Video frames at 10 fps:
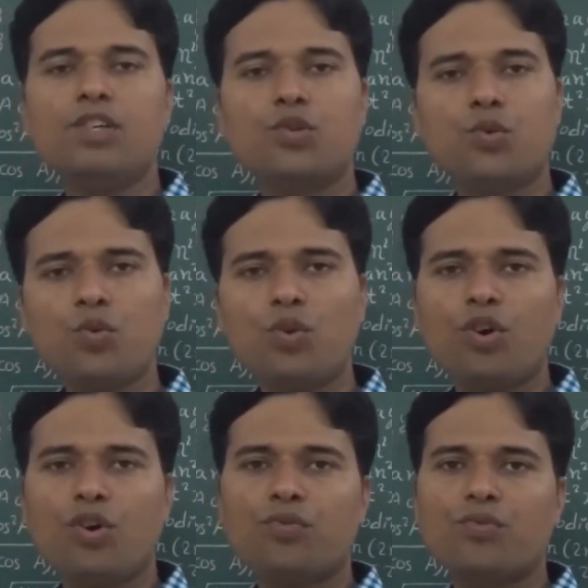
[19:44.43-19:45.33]
2
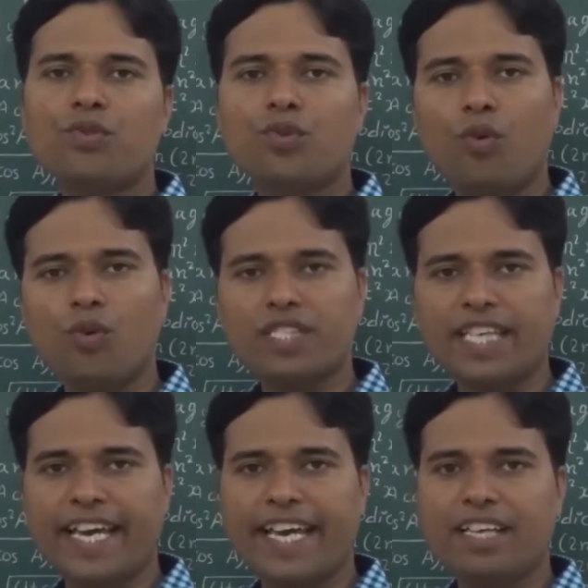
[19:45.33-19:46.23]
of cos
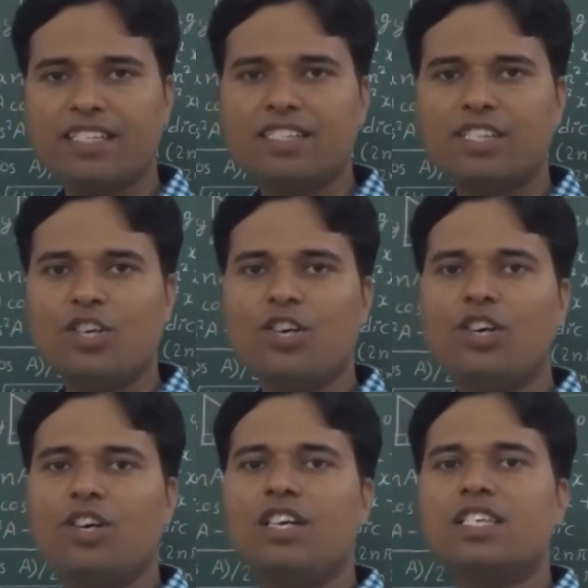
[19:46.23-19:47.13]
a
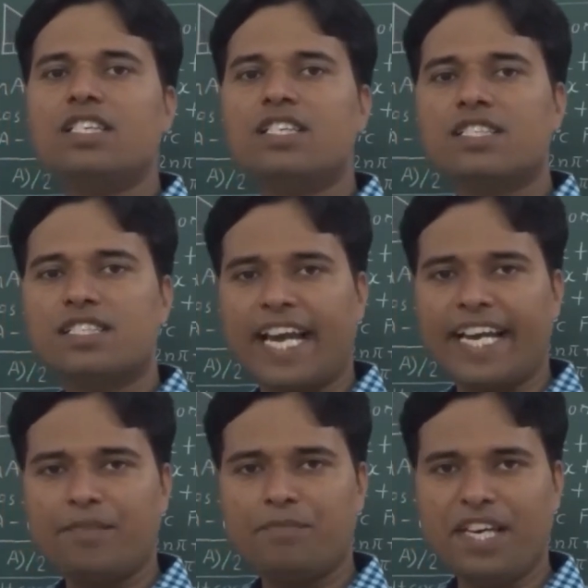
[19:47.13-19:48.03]

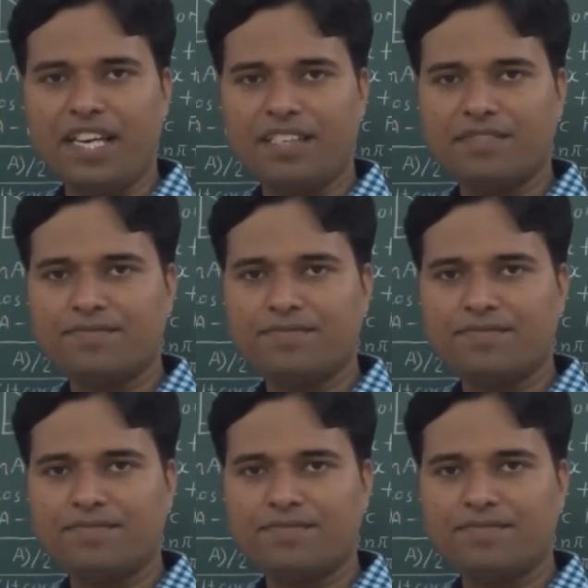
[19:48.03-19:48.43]
sin b.